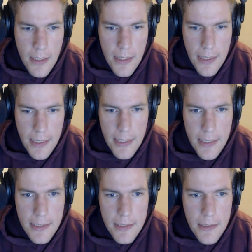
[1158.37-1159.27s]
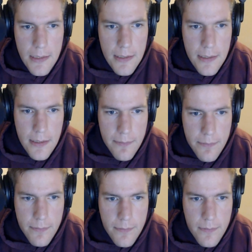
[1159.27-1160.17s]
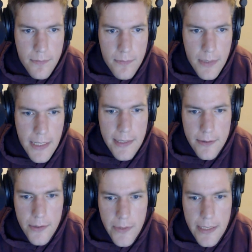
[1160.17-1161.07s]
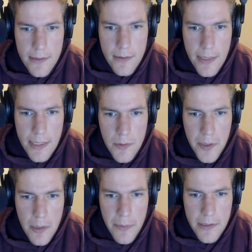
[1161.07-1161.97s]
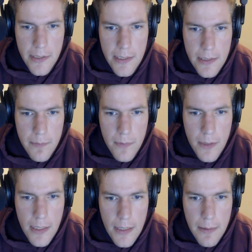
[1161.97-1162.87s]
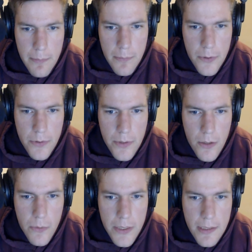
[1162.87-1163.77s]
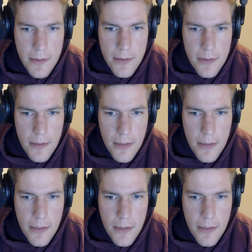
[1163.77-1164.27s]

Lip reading: And yeah, so that's pretty much it. You can always